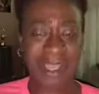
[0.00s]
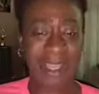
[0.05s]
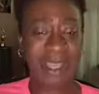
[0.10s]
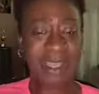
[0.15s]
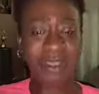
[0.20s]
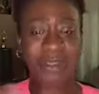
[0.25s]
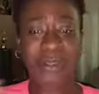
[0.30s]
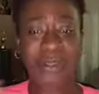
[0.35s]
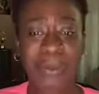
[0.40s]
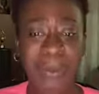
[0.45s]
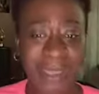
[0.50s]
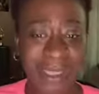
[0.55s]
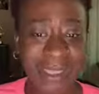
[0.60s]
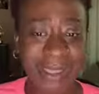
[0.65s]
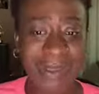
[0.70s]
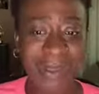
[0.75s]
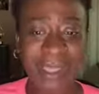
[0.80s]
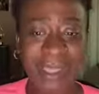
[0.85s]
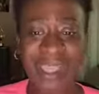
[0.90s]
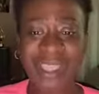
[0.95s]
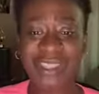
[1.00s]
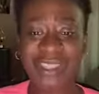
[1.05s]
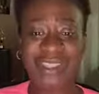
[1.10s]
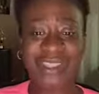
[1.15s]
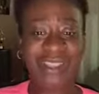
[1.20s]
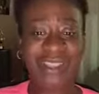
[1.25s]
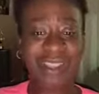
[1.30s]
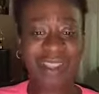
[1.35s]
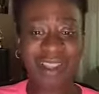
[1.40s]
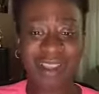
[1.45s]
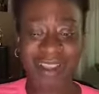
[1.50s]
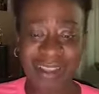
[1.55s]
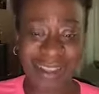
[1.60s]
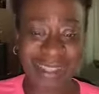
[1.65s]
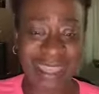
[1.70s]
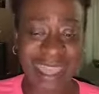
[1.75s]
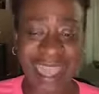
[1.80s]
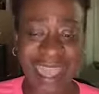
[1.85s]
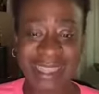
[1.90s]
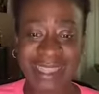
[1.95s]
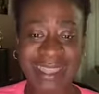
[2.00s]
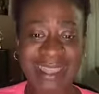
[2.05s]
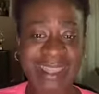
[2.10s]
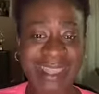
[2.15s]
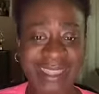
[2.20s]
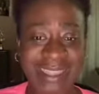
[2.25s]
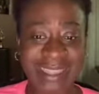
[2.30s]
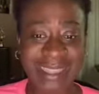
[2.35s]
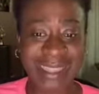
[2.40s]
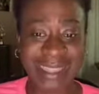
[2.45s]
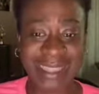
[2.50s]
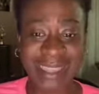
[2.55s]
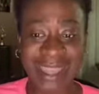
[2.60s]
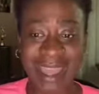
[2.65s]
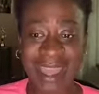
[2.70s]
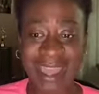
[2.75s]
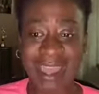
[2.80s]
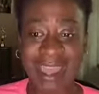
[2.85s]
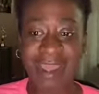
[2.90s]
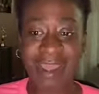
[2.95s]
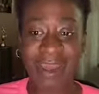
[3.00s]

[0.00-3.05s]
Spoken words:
so many locations, contact, and things like that.